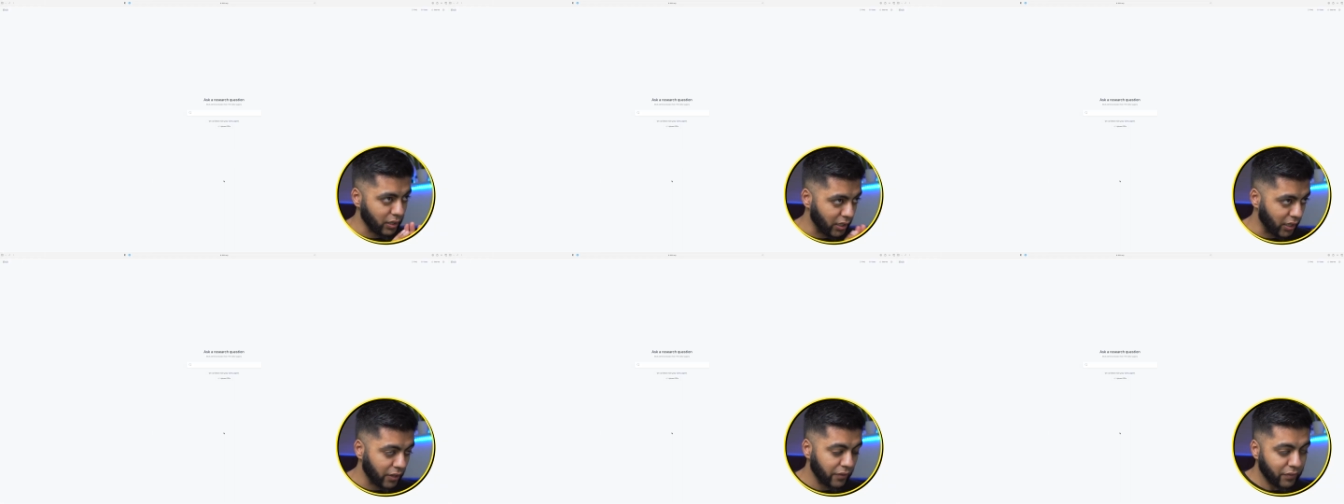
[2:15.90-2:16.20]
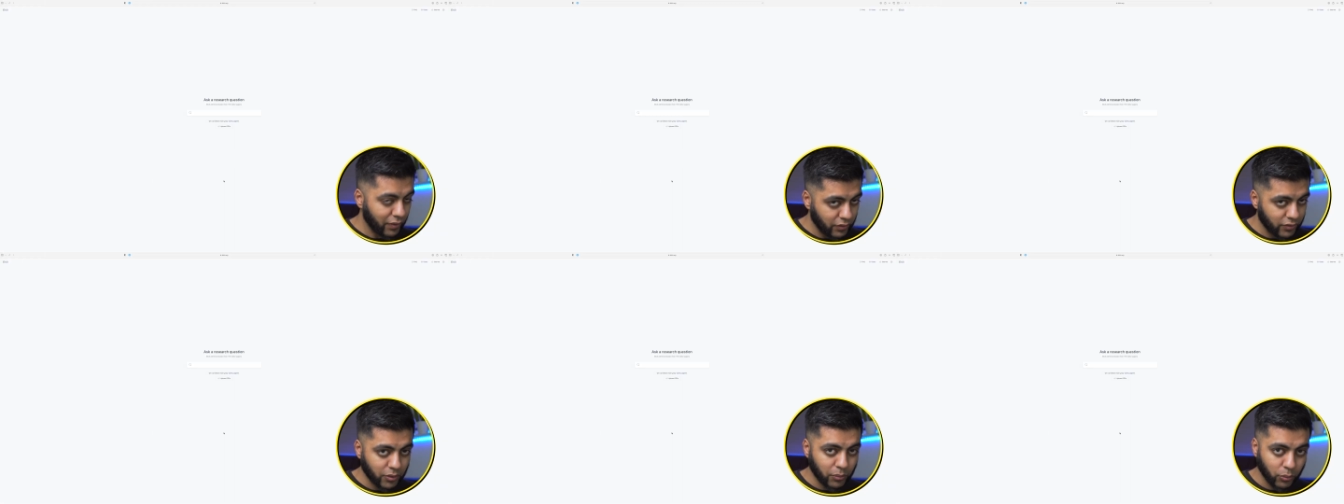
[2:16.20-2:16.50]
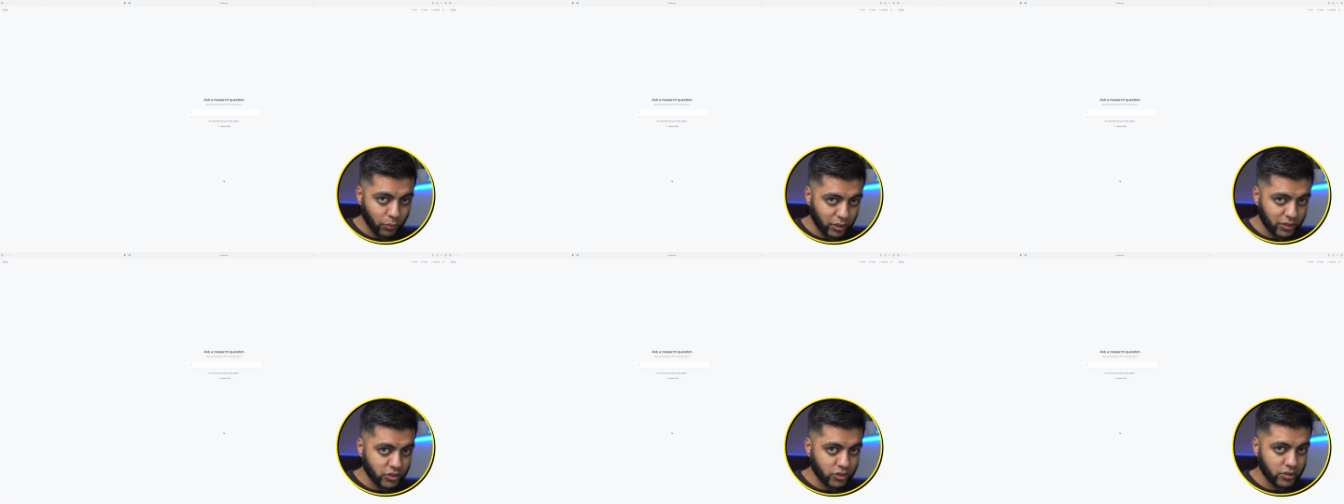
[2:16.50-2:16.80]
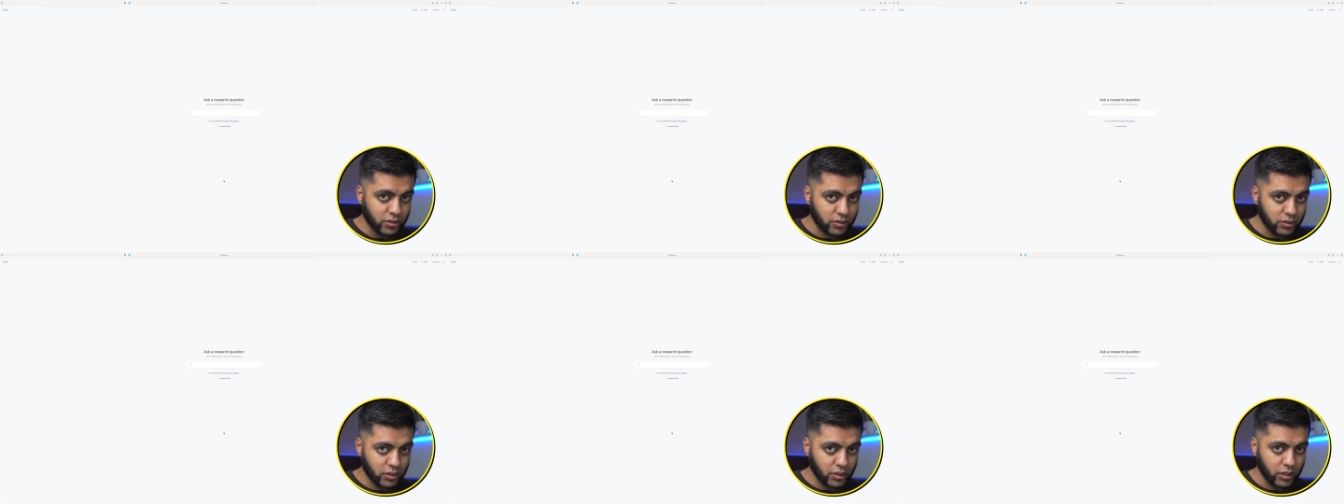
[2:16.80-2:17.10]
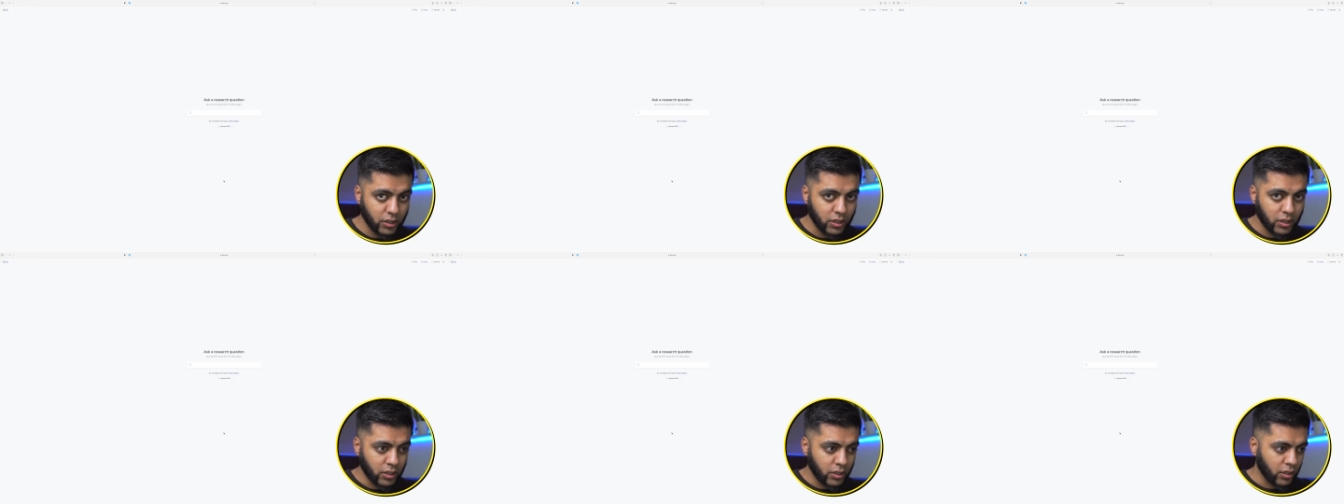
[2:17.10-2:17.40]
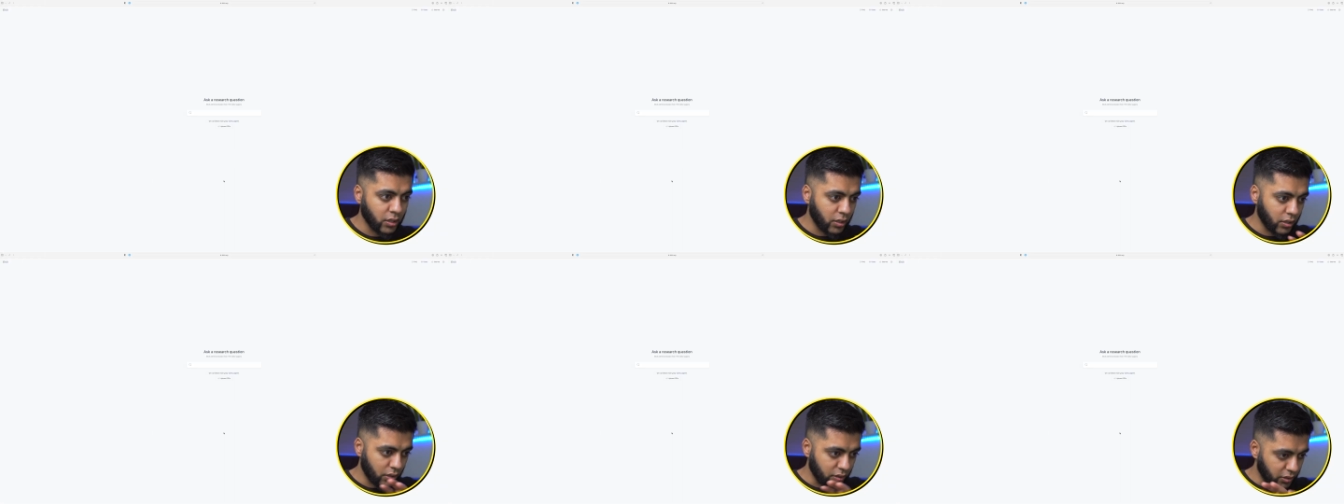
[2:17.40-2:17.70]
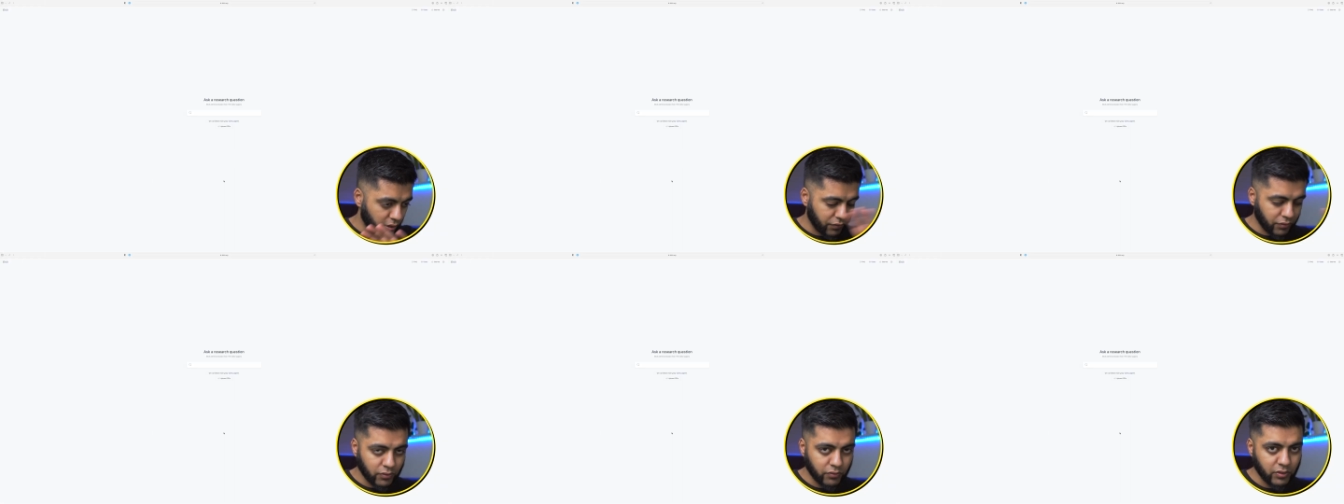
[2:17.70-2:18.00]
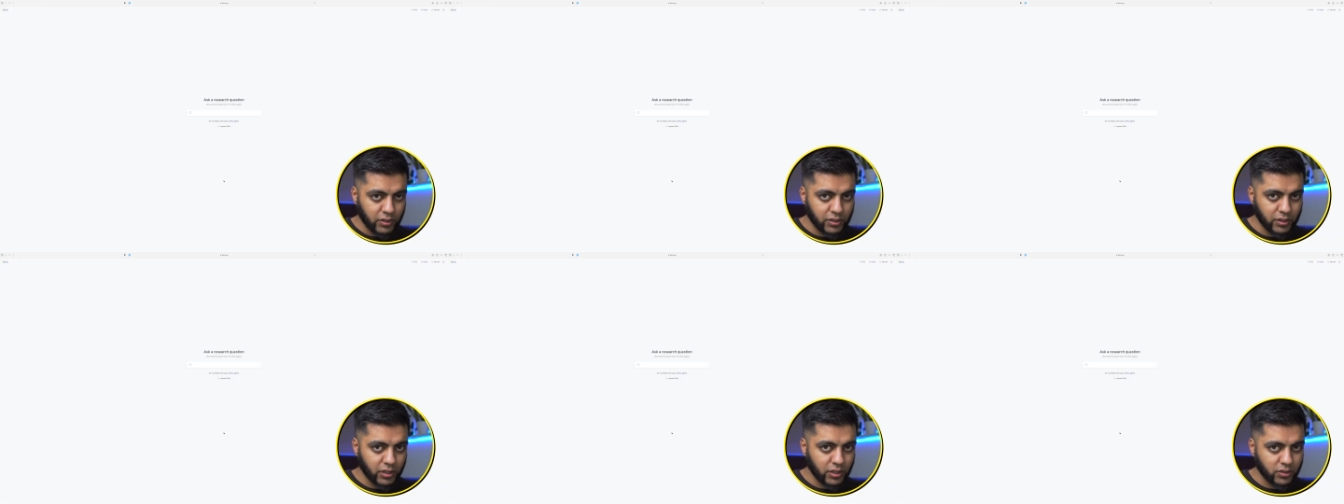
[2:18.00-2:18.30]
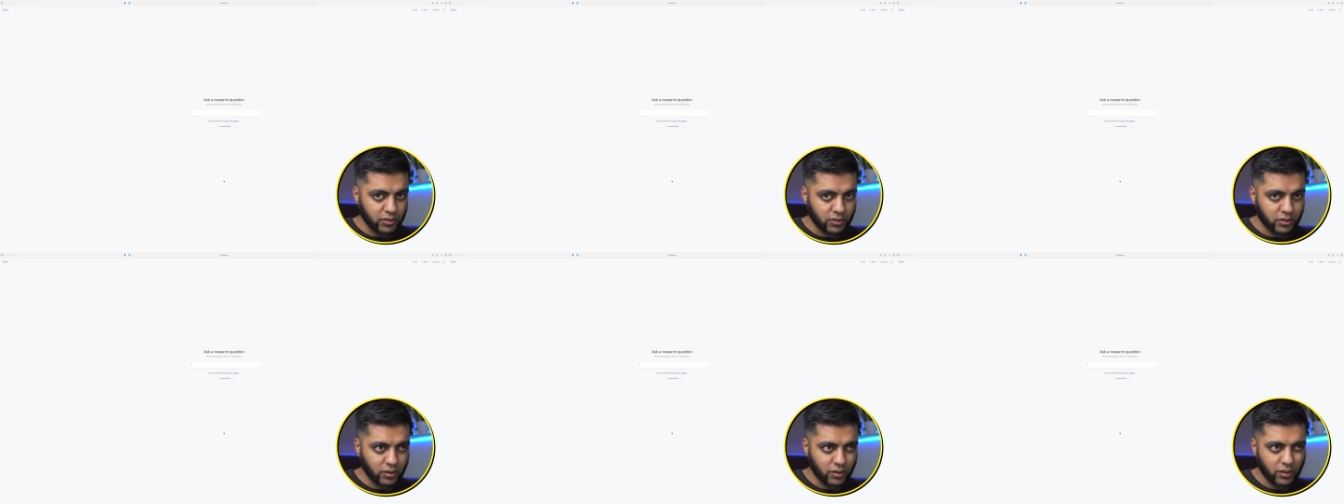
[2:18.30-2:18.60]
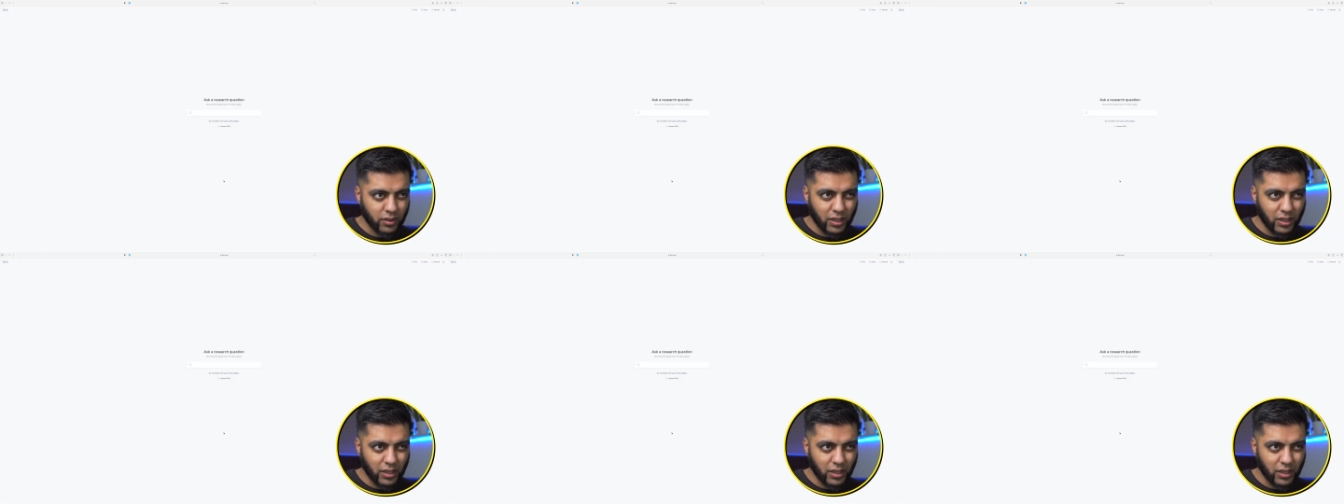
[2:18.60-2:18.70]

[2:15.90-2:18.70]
give it some questions, different research,